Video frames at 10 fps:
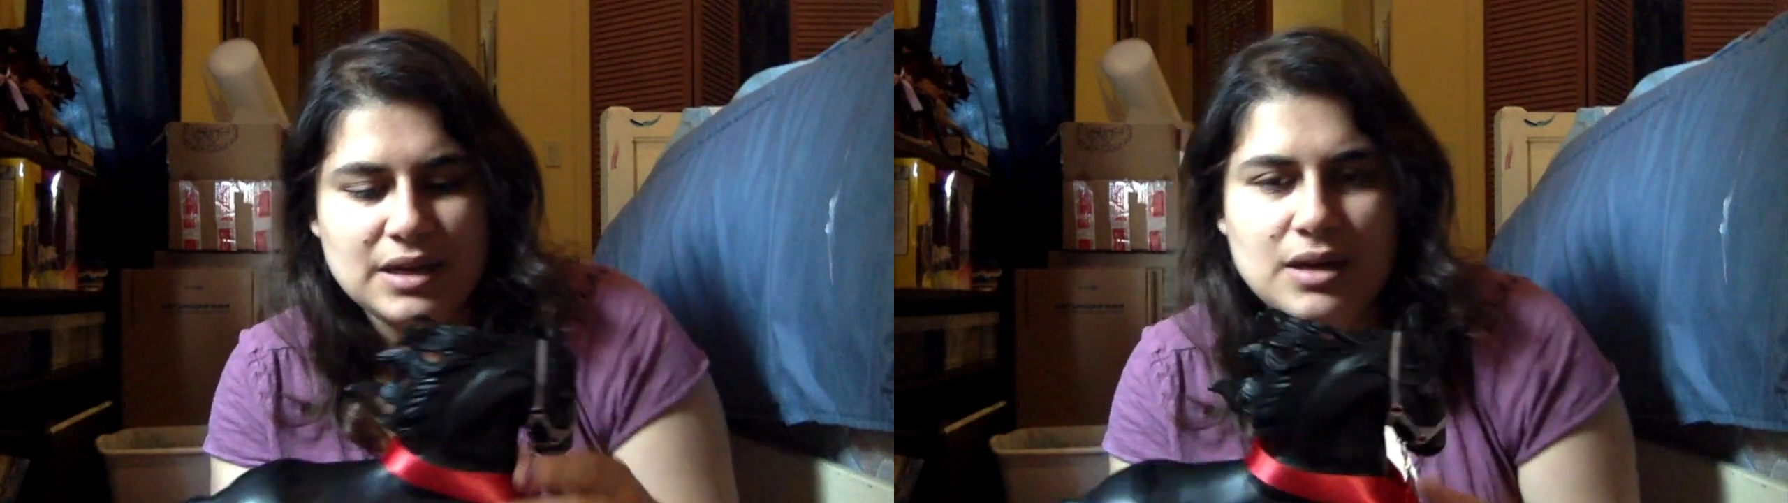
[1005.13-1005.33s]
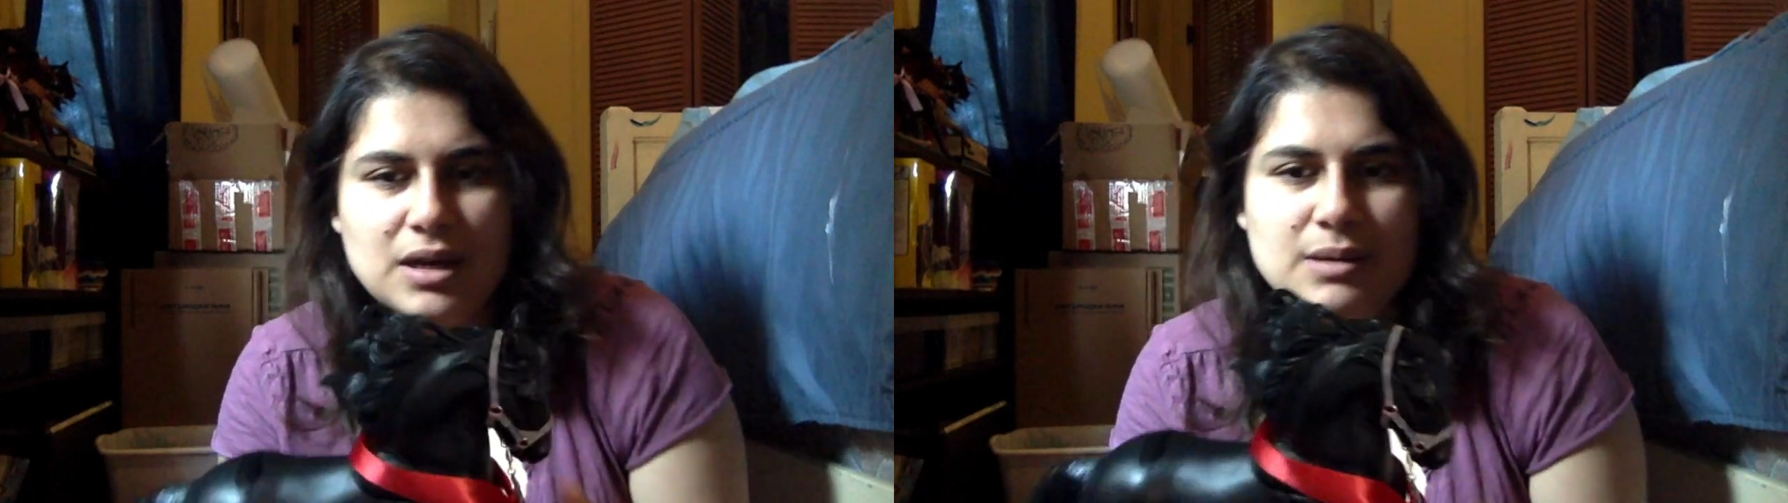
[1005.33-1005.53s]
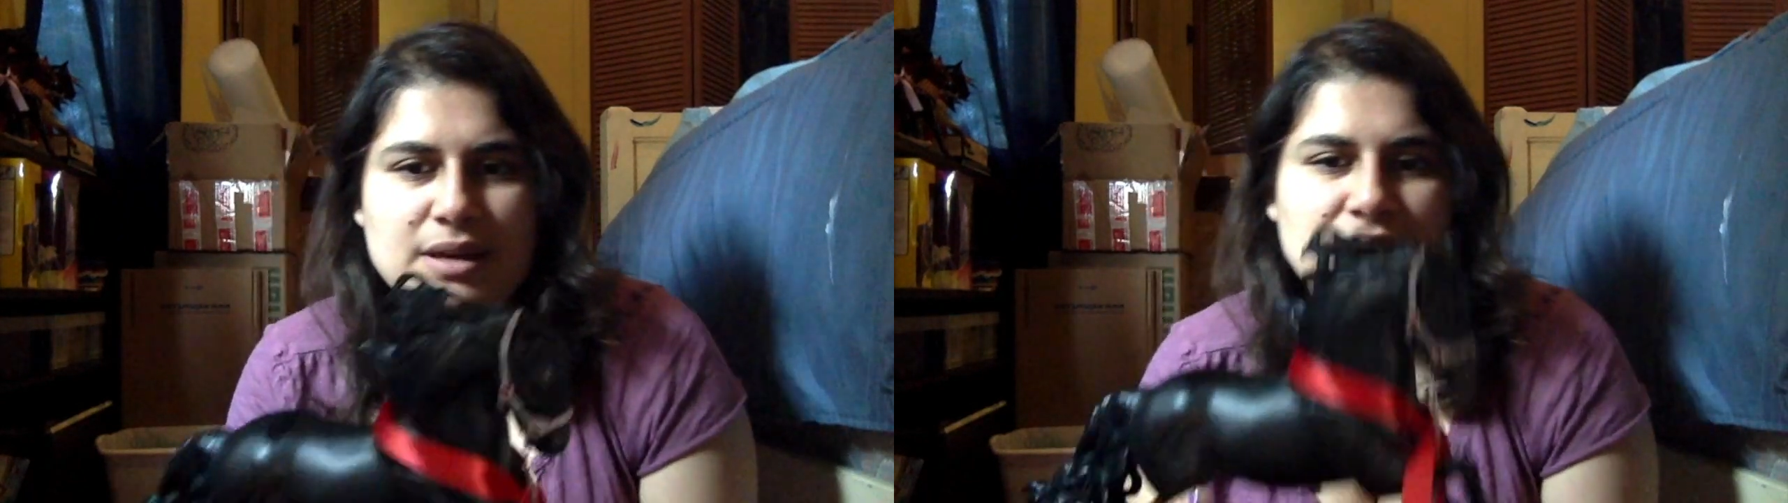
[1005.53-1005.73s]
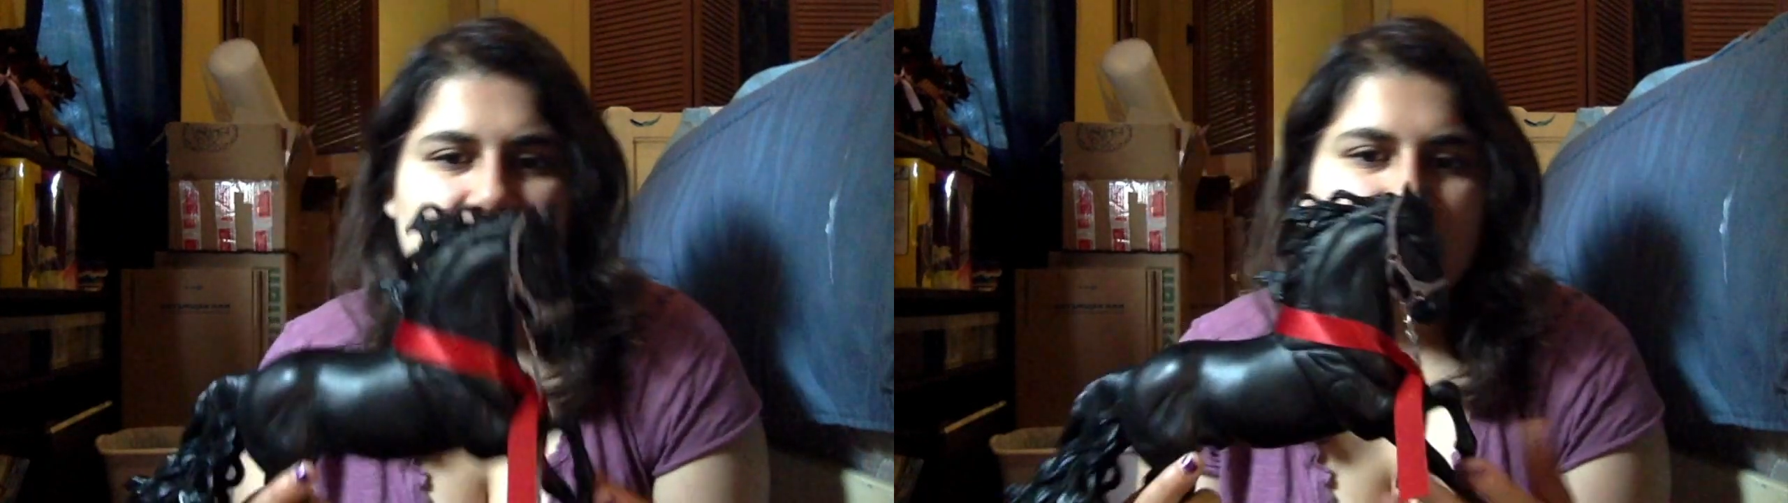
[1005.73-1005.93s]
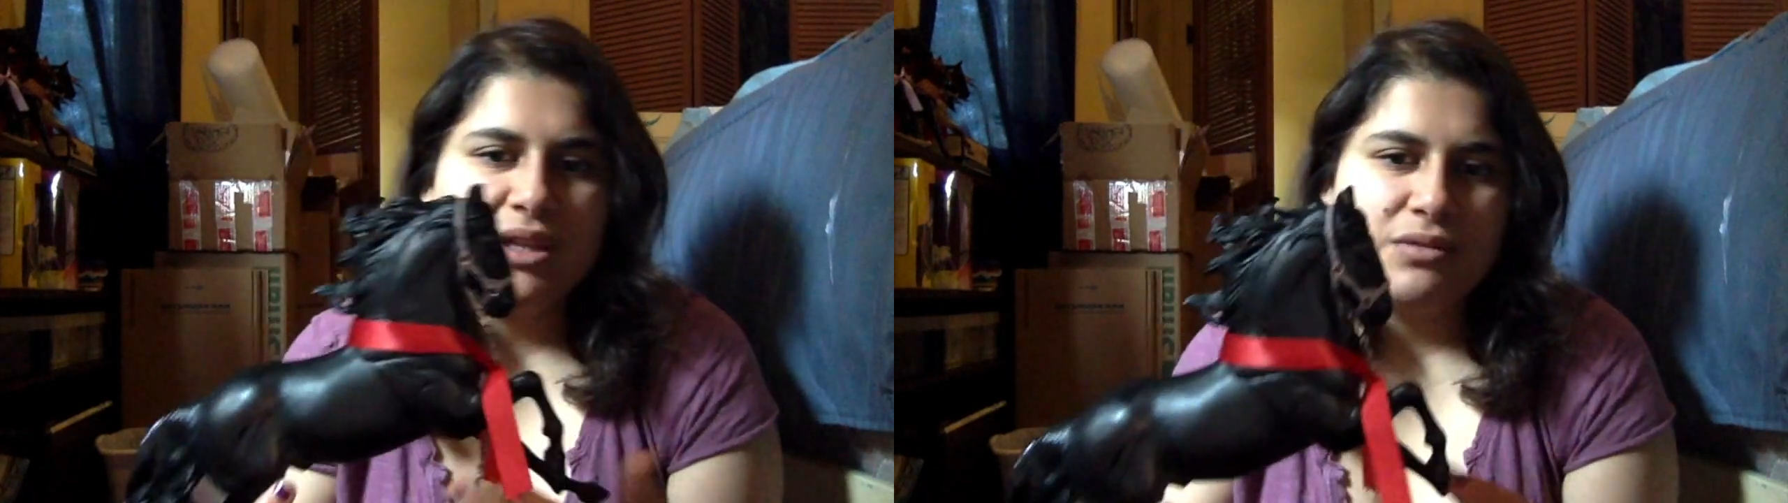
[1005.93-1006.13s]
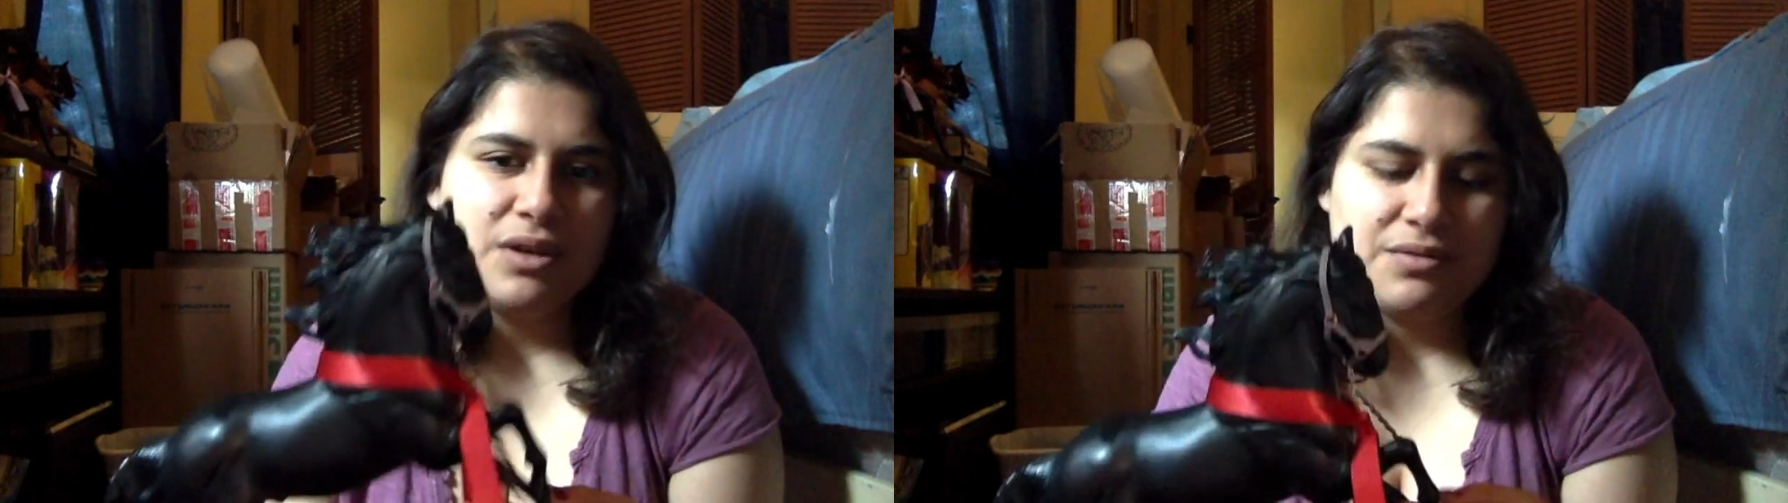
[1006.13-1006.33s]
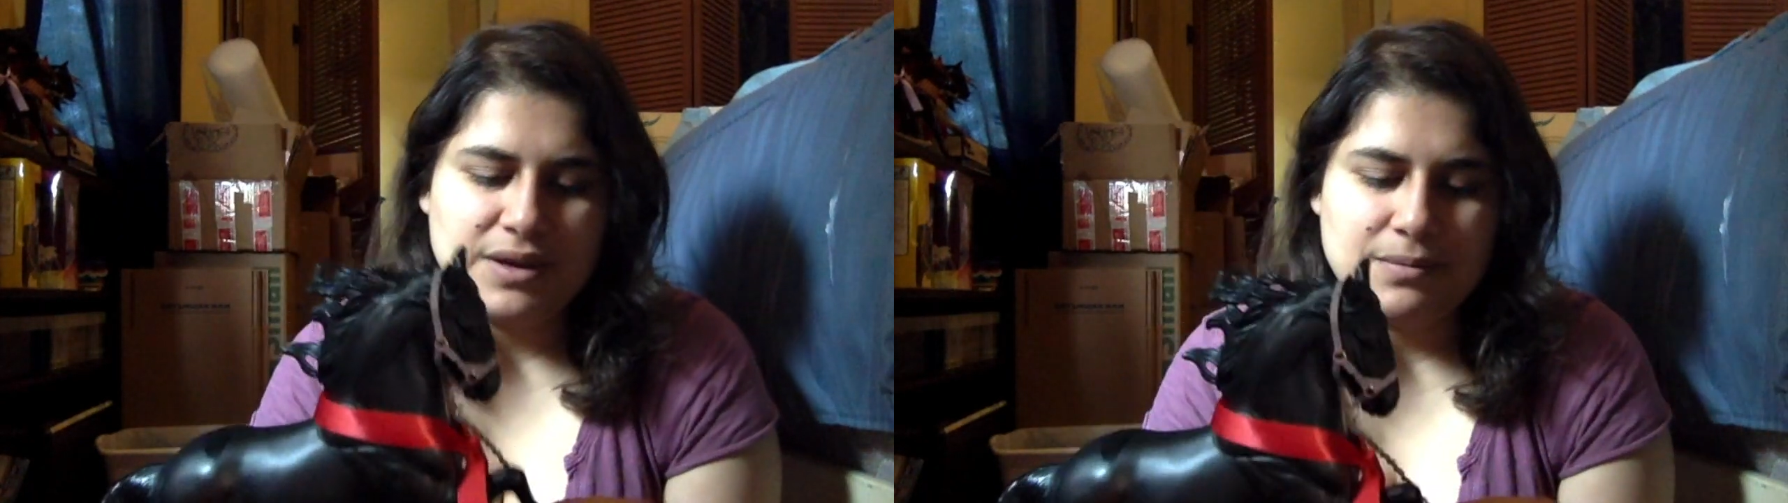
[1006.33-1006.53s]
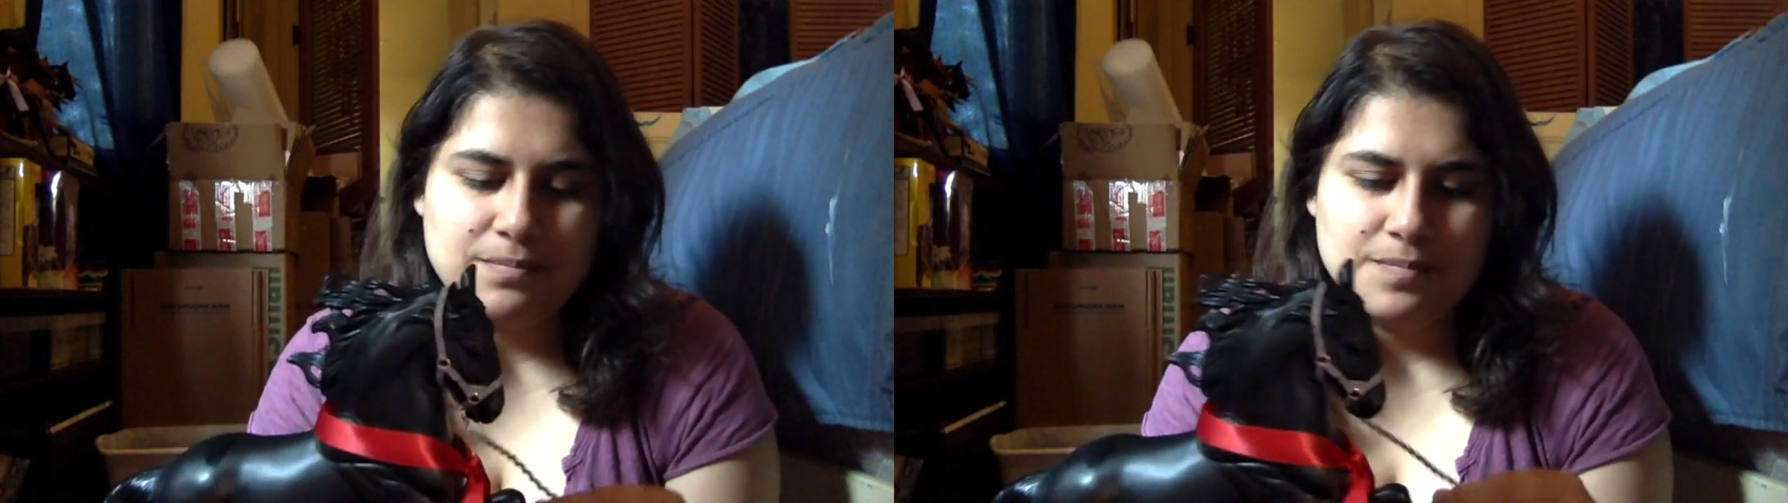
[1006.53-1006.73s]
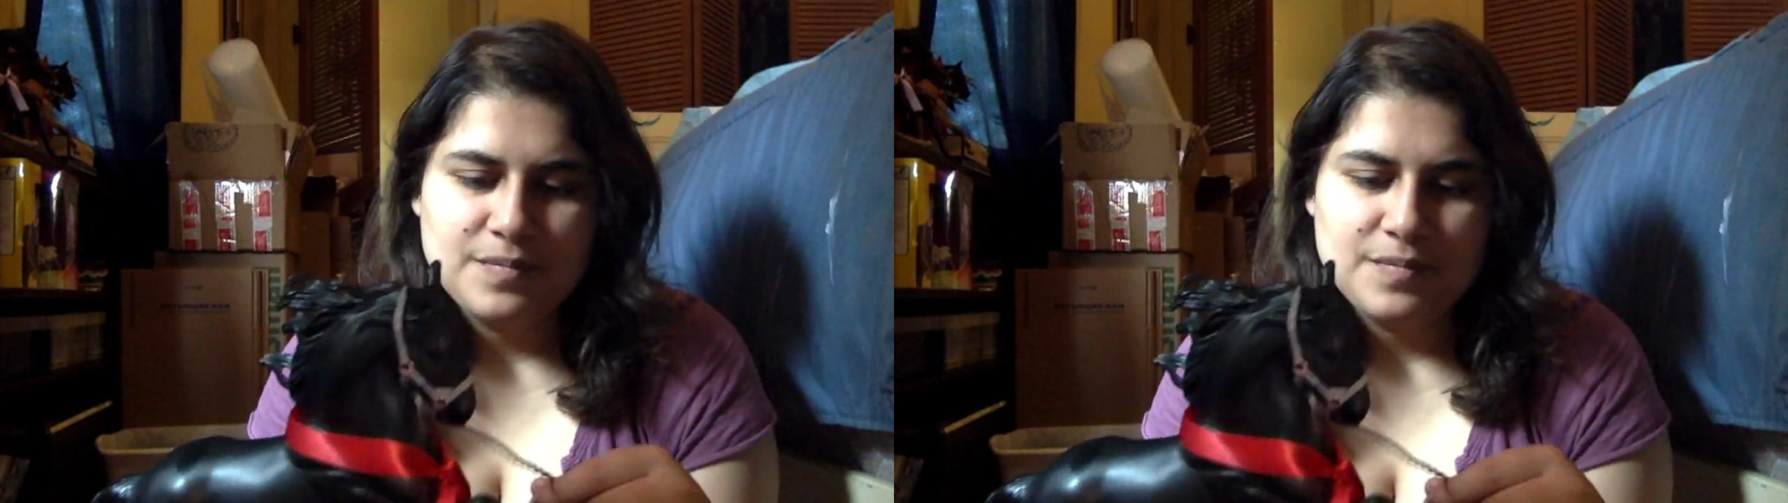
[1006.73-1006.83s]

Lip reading: I really love him.